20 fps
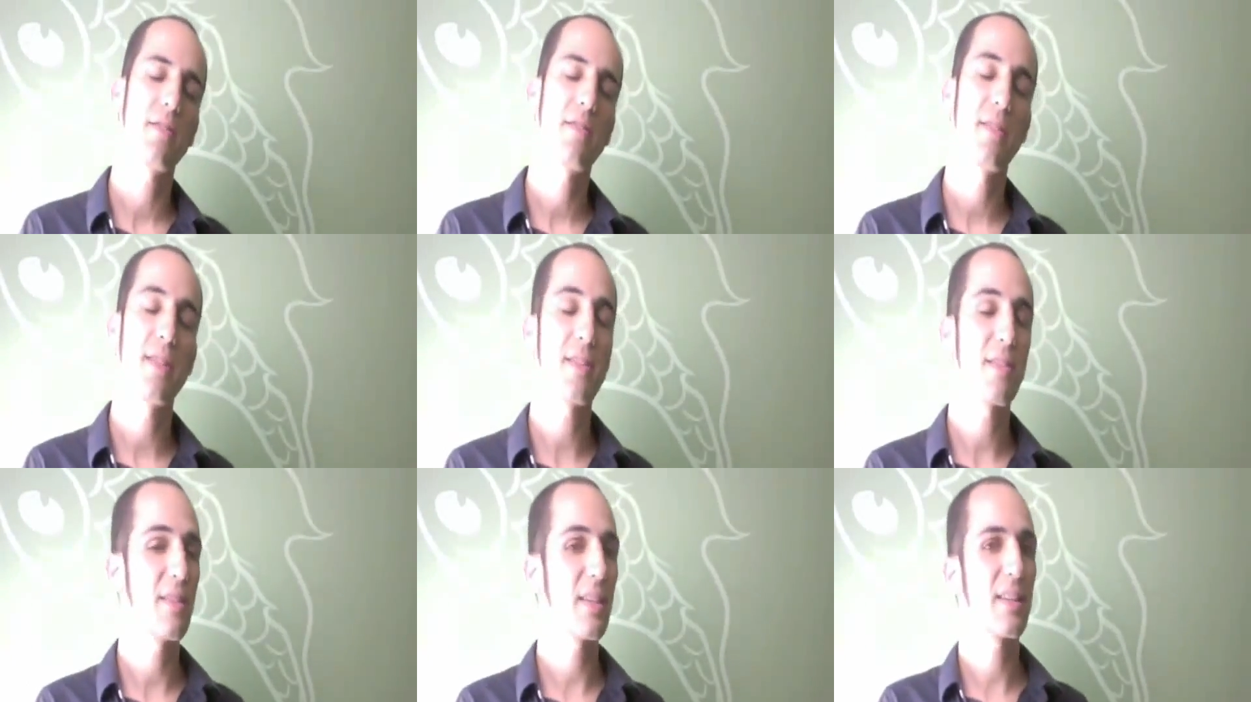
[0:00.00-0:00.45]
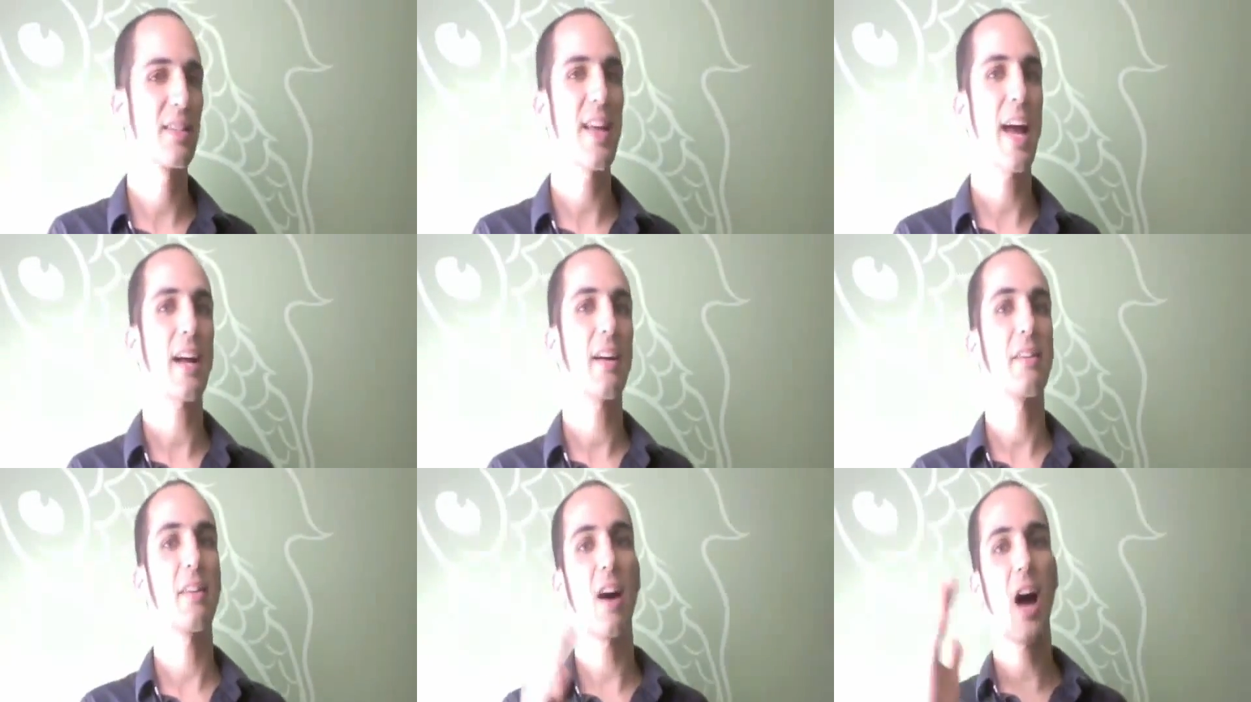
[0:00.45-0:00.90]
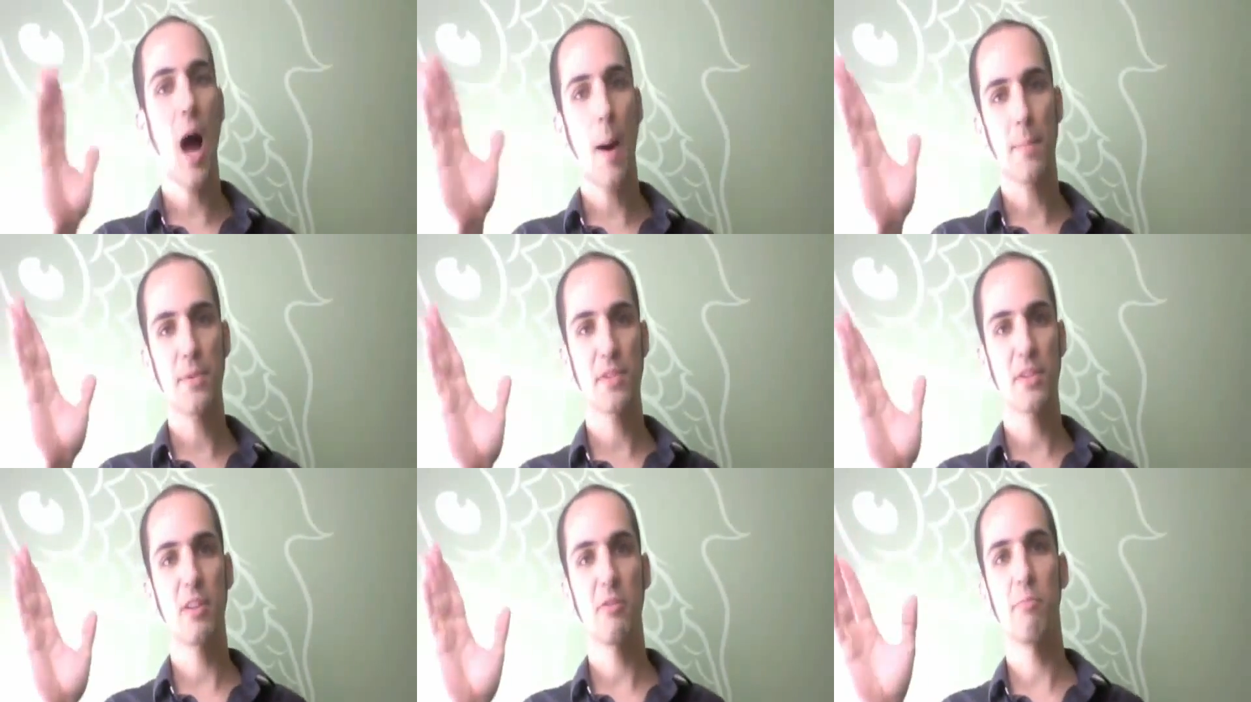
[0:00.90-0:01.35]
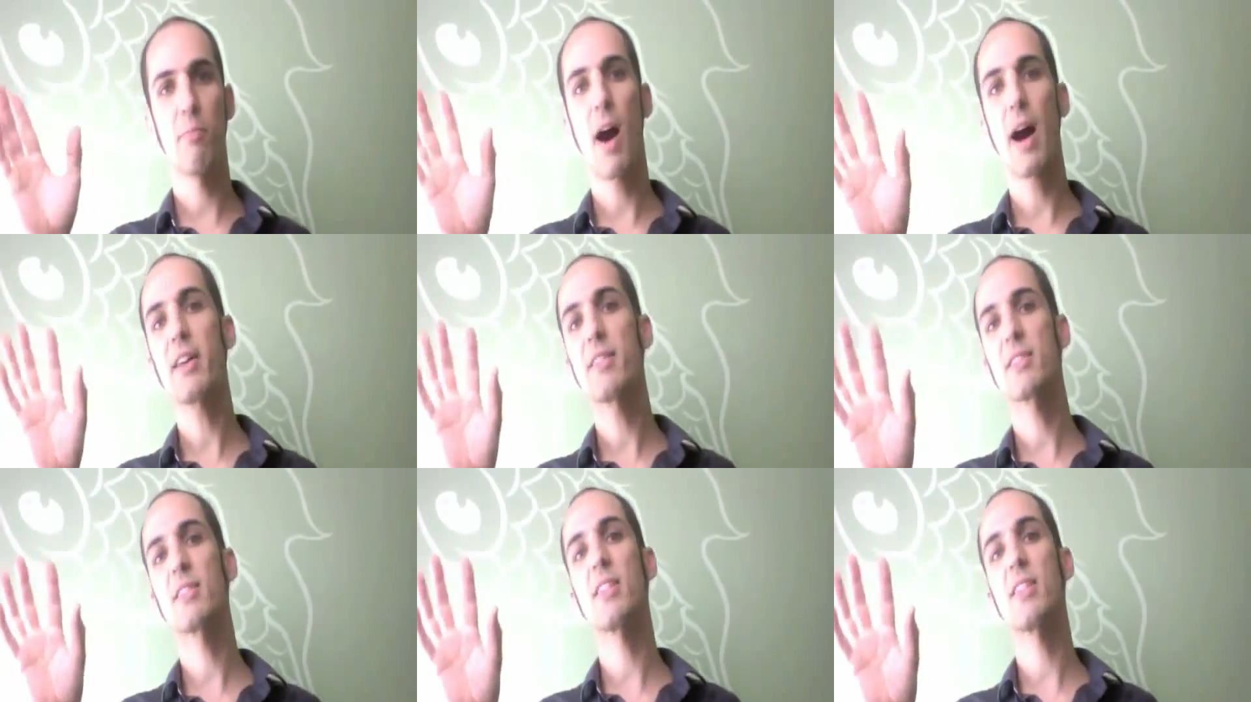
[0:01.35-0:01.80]
This is exactly the opposite of
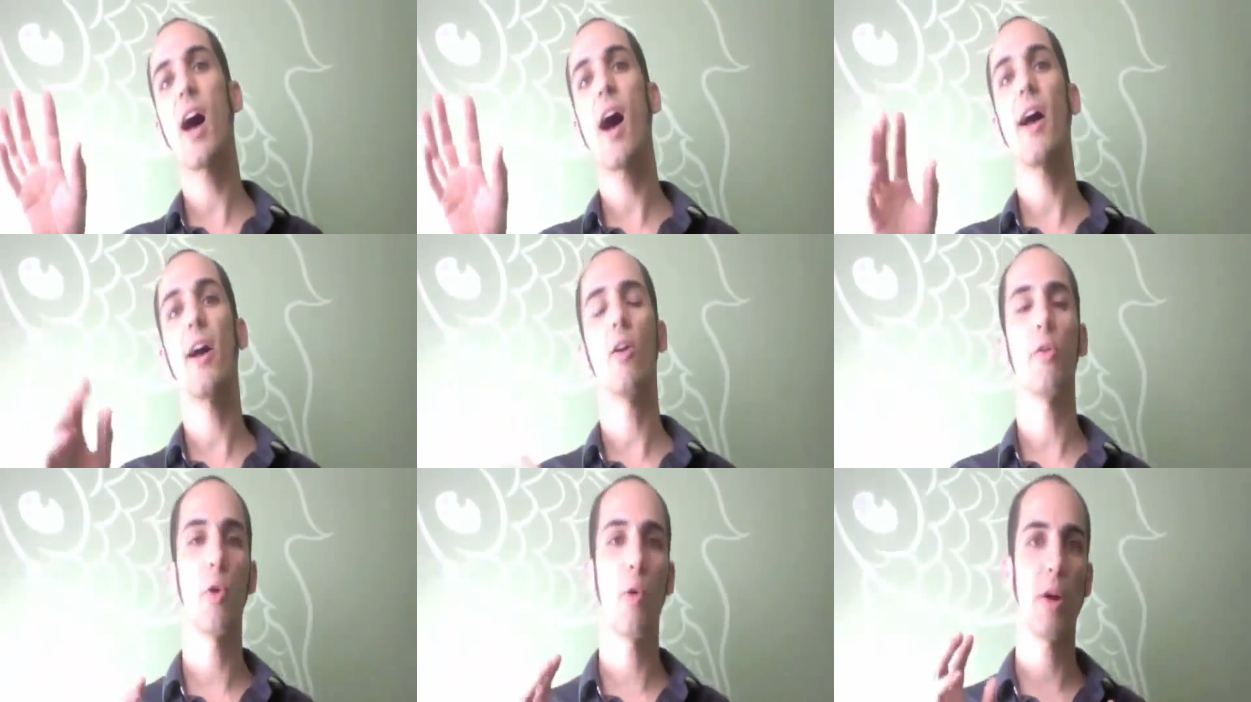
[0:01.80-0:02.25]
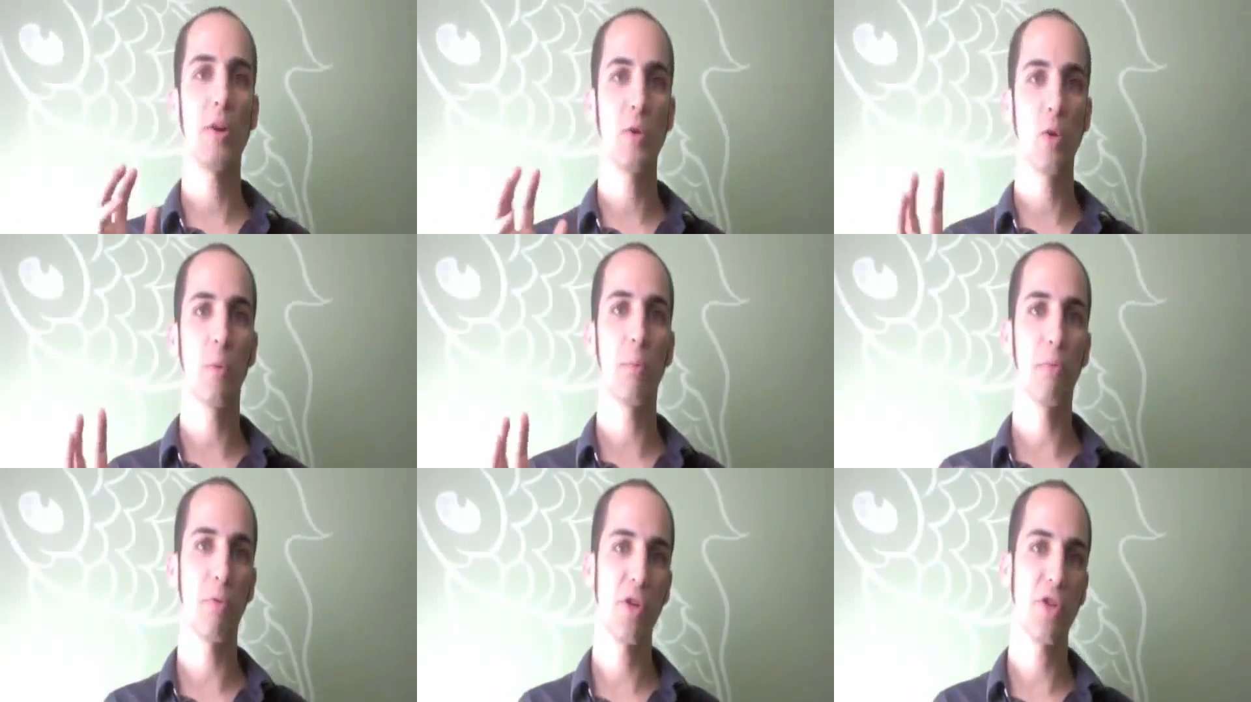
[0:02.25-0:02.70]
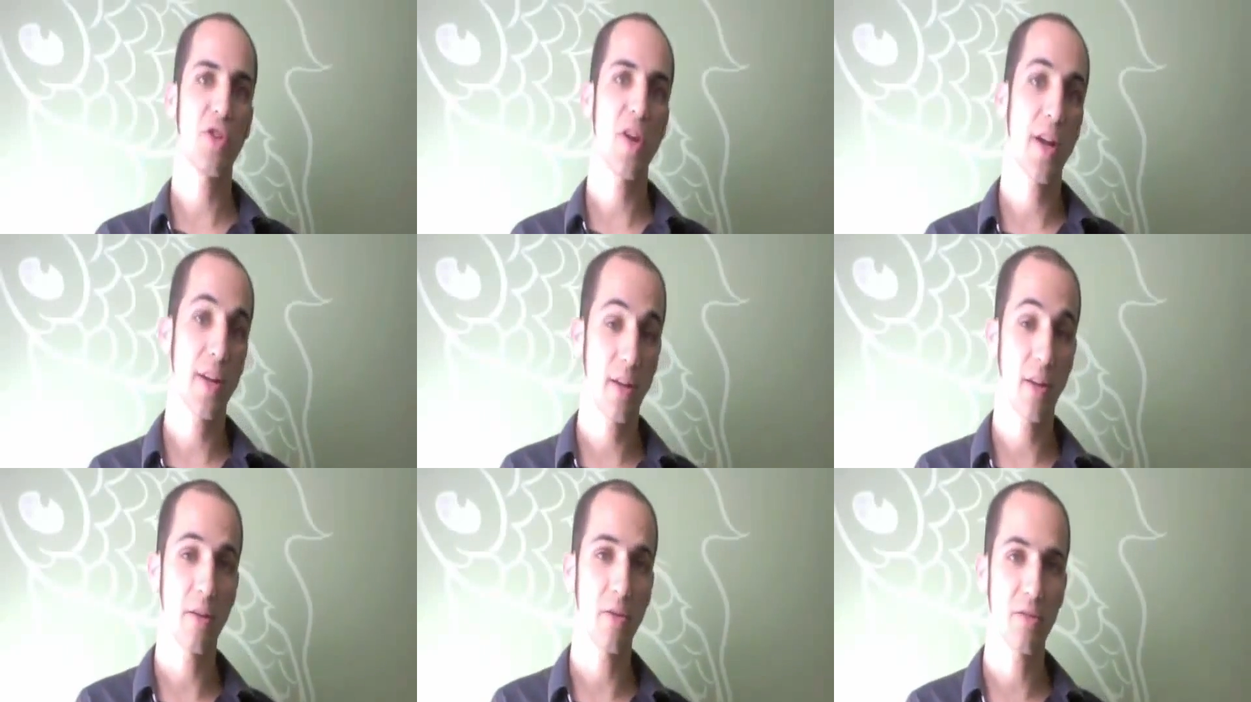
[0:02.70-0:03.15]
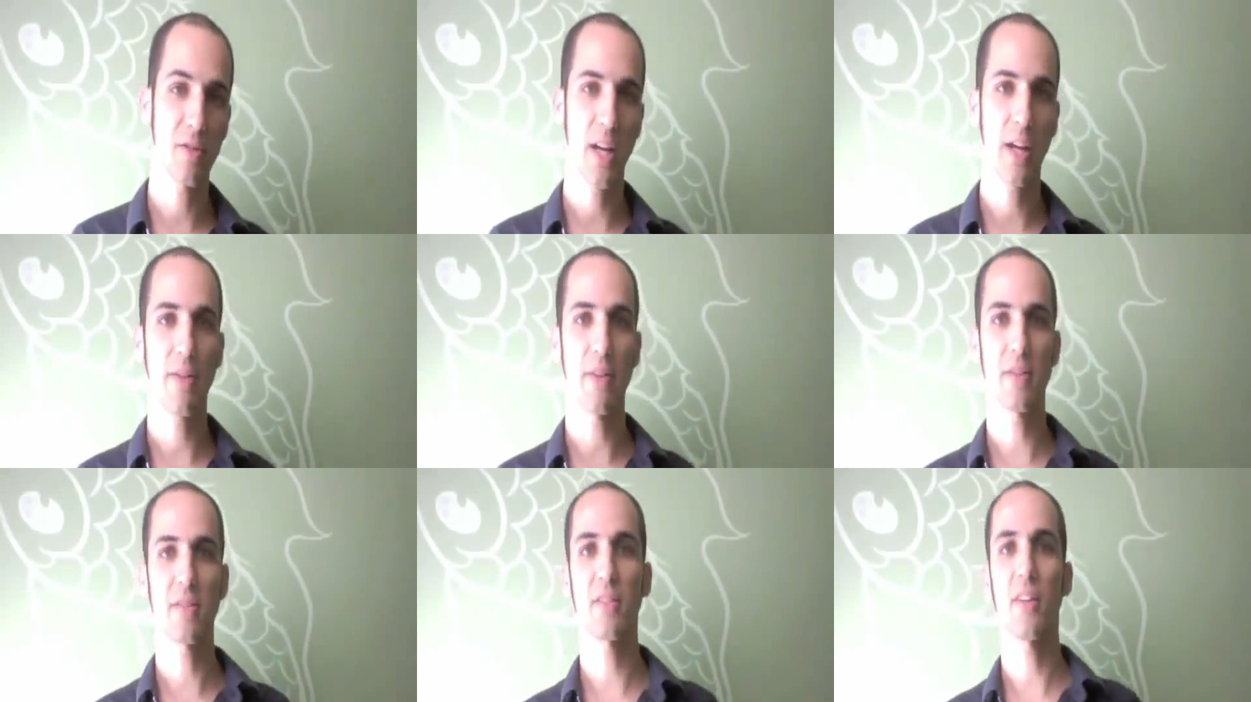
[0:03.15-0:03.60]
my style, though I do appreciate and
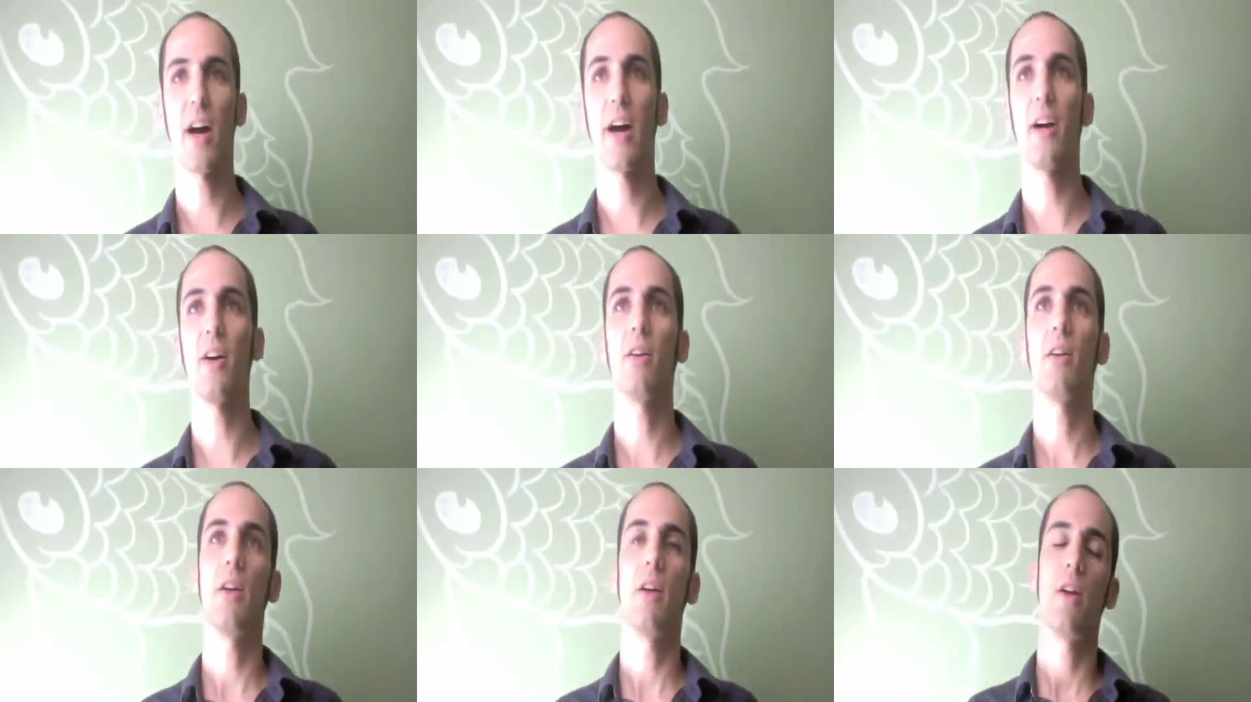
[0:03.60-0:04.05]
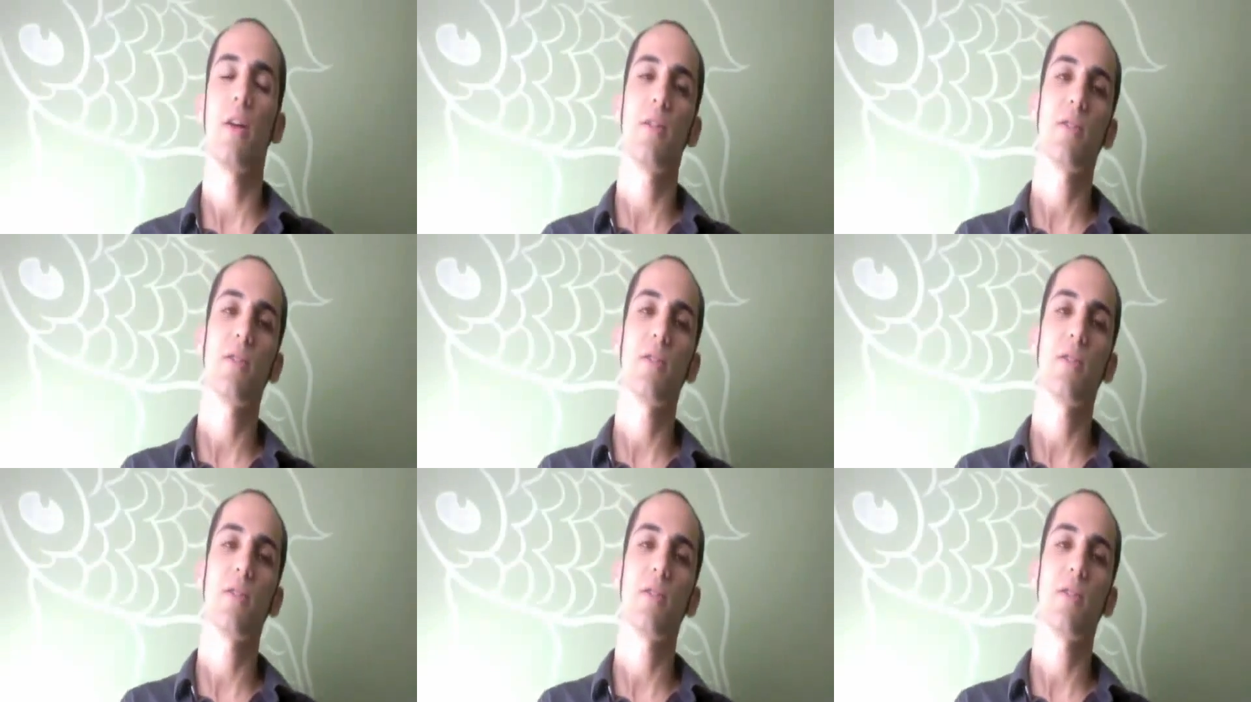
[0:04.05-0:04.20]
understand this style.